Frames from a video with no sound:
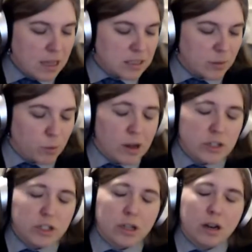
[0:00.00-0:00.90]
Said
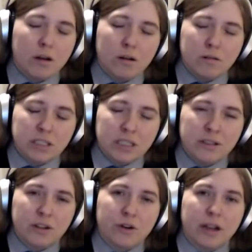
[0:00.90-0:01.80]
wash your clothes
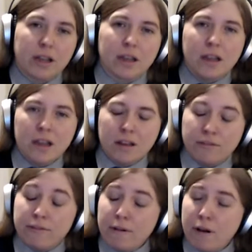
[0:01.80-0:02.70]
in the creek,
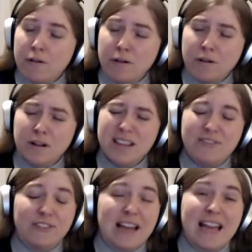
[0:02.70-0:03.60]
fold the
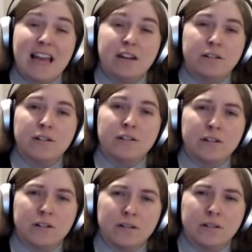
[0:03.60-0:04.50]

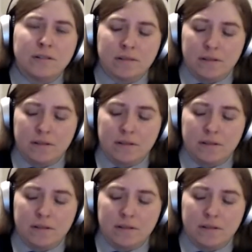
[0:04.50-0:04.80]
flannel,